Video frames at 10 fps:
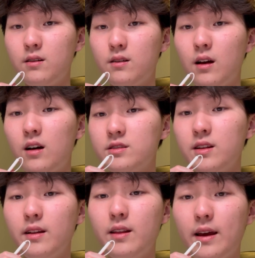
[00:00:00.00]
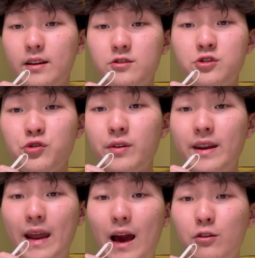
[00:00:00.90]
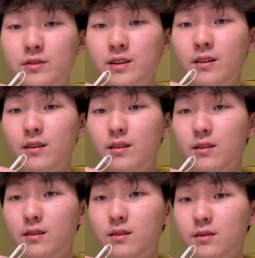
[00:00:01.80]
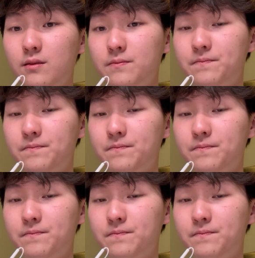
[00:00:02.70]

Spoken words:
constantly like shooting out the